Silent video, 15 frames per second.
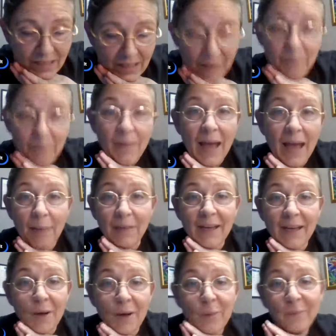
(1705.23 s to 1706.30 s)
I'm happy to
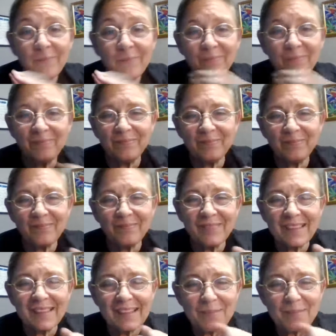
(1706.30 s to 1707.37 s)
help.
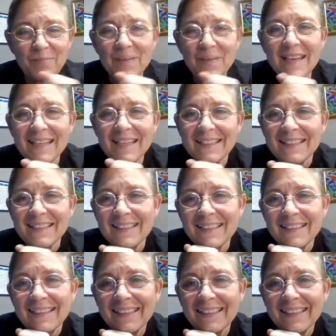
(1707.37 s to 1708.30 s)
Peace.